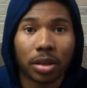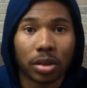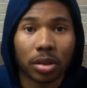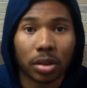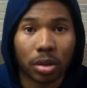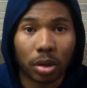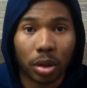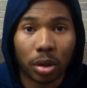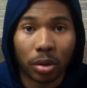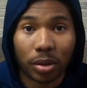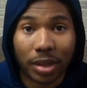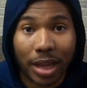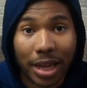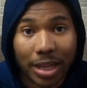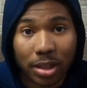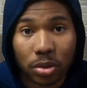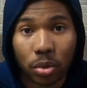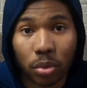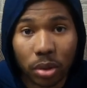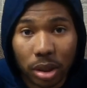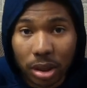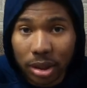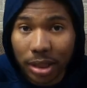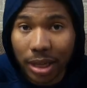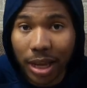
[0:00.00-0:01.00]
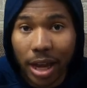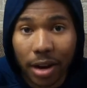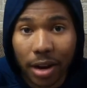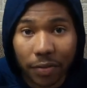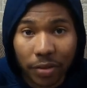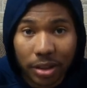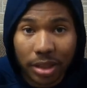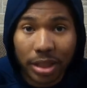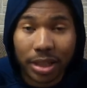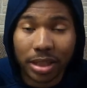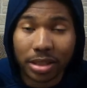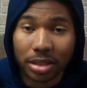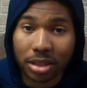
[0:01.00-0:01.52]
You know, that's what
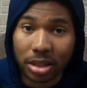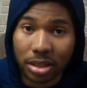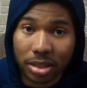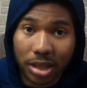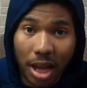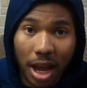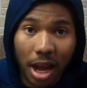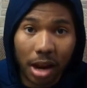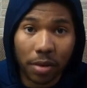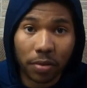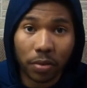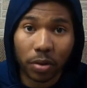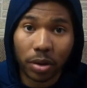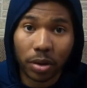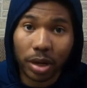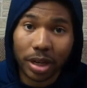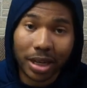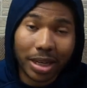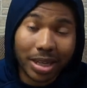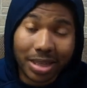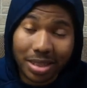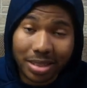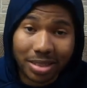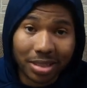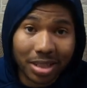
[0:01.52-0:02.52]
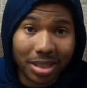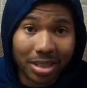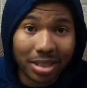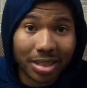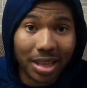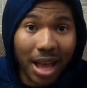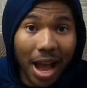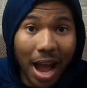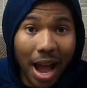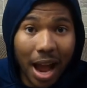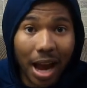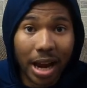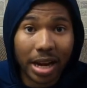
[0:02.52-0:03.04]
everything is designed for. It's
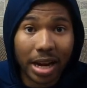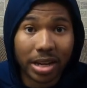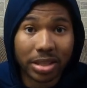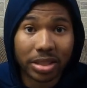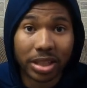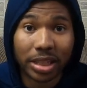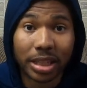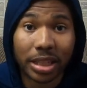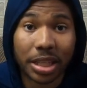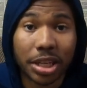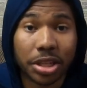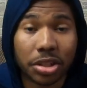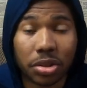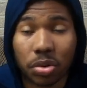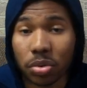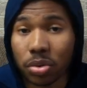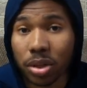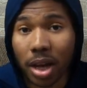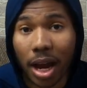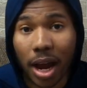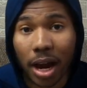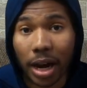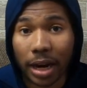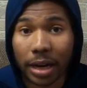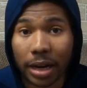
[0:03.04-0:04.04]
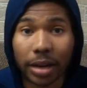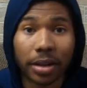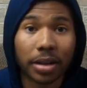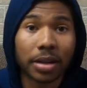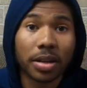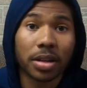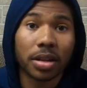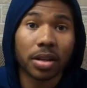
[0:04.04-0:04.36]
designed to get you tired.